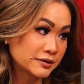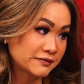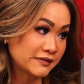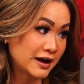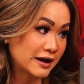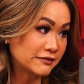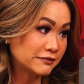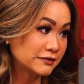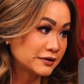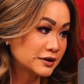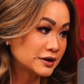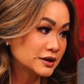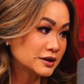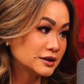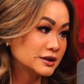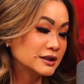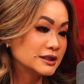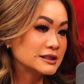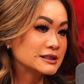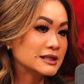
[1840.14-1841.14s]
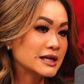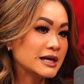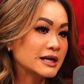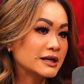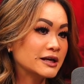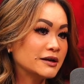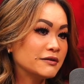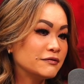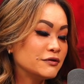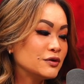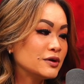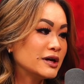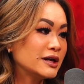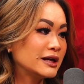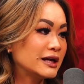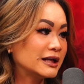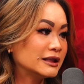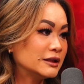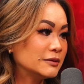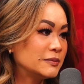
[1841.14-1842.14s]
effort is like, if you can
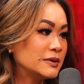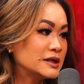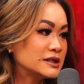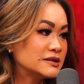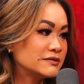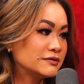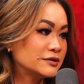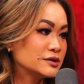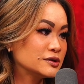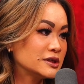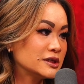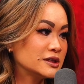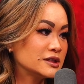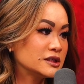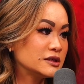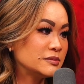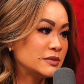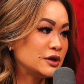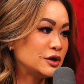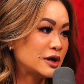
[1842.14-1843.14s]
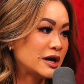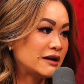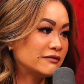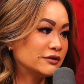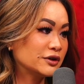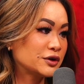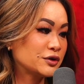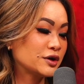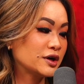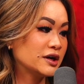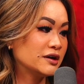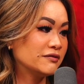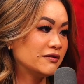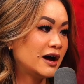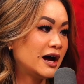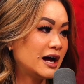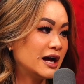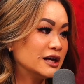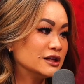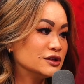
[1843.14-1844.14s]
get the piece of real estate, doesn't mean you have the creative
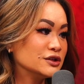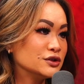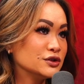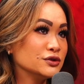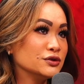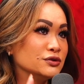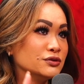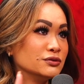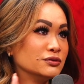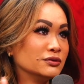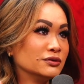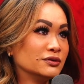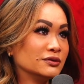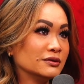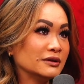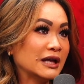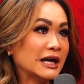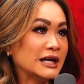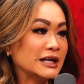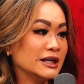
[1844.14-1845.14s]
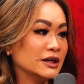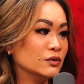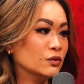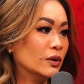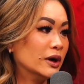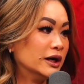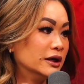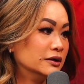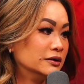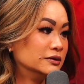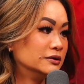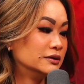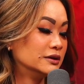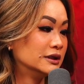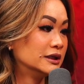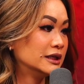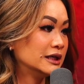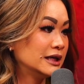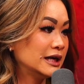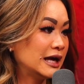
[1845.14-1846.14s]
eye to do lighting well.
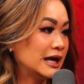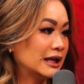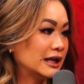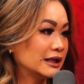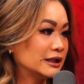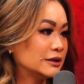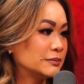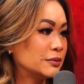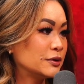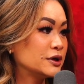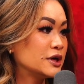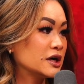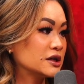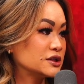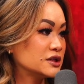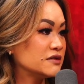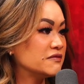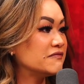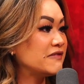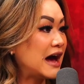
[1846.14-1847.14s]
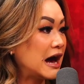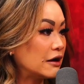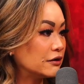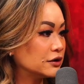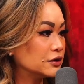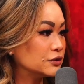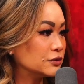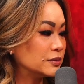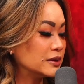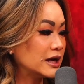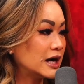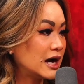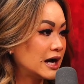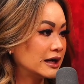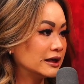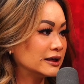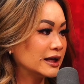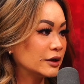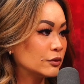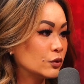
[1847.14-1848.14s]
And like the production value
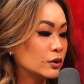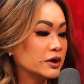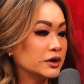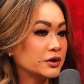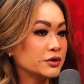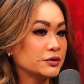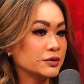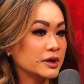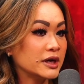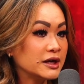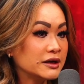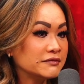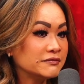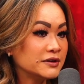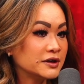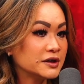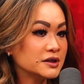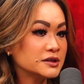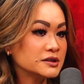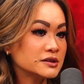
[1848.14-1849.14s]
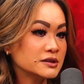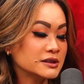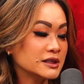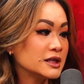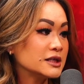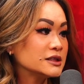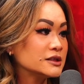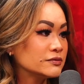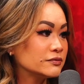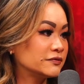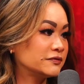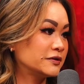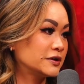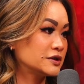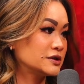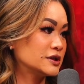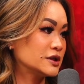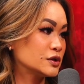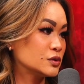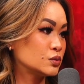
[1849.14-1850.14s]
behind like what a creative does
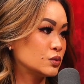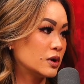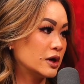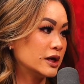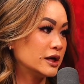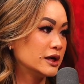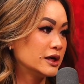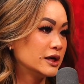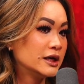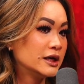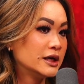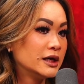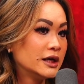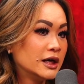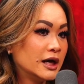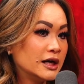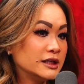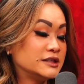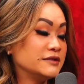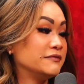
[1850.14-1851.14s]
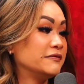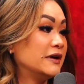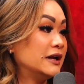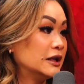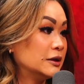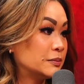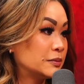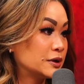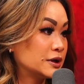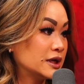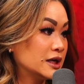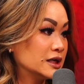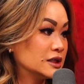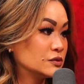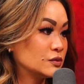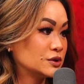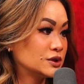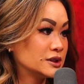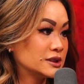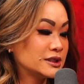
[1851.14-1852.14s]
versus what a developer does,
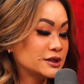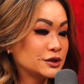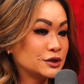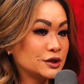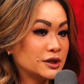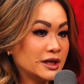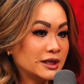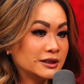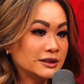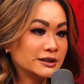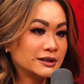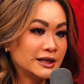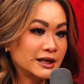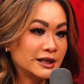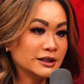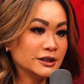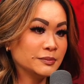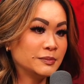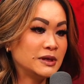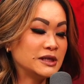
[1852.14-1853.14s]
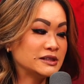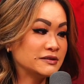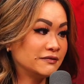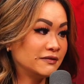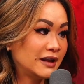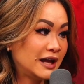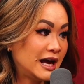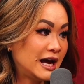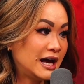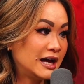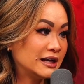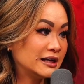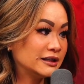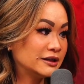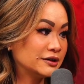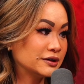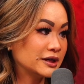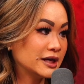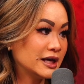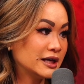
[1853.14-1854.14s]
which is they're good at getting the piece of land,
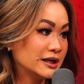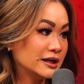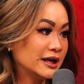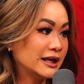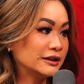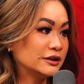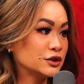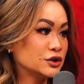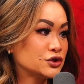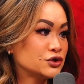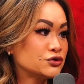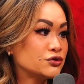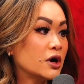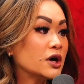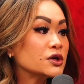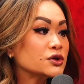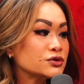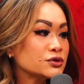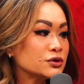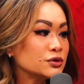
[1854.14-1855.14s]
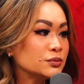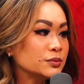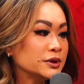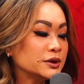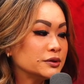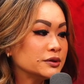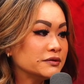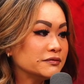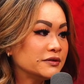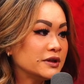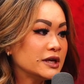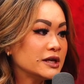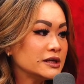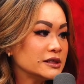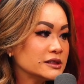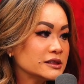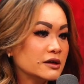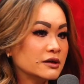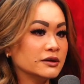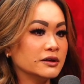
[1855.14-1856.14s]
they're getting at the structural build of
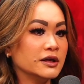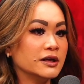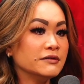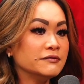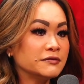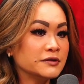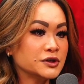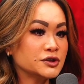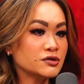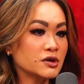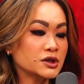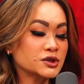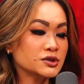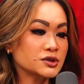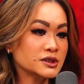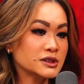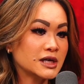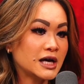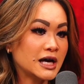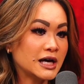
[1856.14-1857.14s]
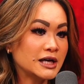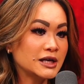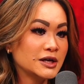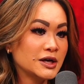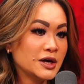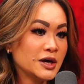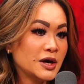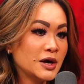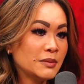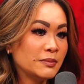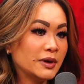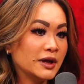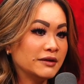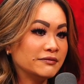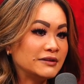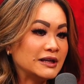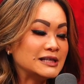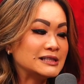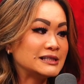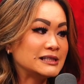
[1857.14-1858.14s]
things on the infrastructure side. But if
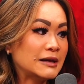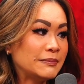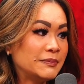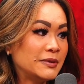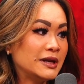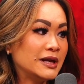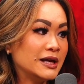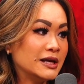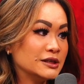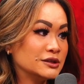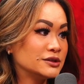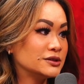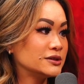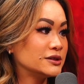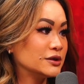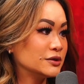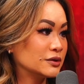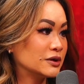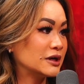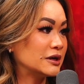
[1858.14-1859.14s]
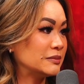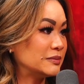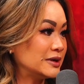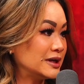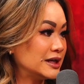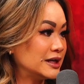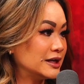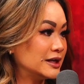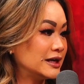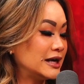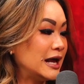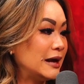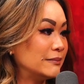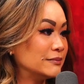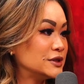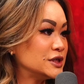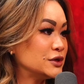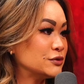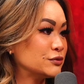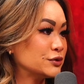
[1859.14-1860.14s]
they step in it, it's still going to be an
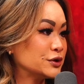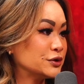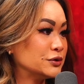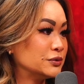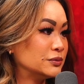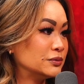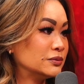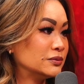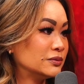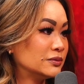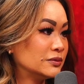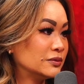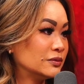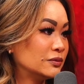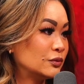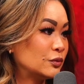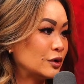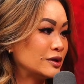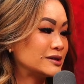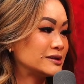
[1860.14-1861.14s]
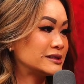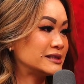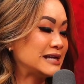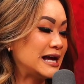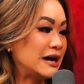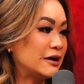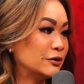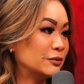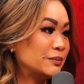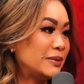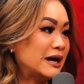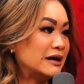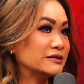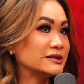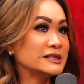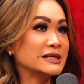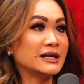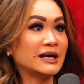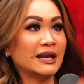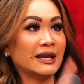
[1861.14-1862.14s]
empty room with sound
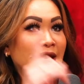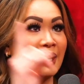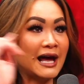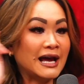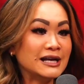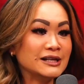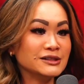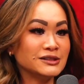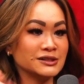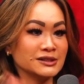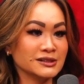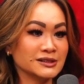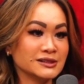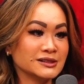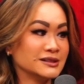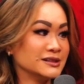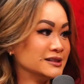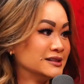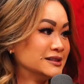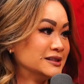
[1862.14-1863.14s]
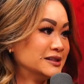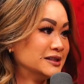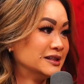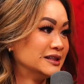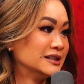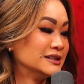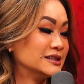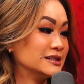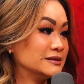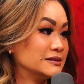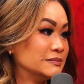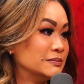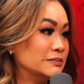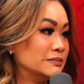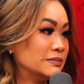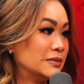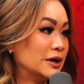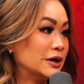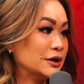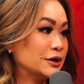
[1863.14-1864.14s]
bouncing and light just
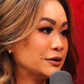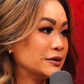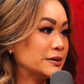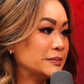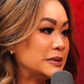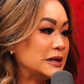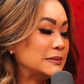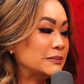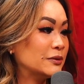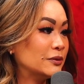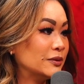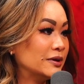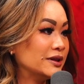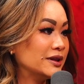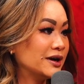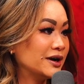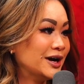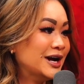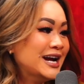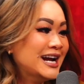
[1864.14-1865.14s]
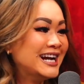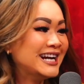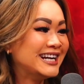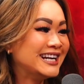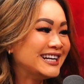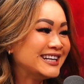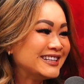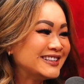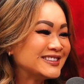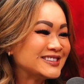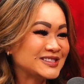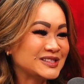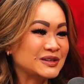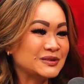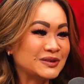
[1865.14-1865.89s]
murdering people in there, you know? So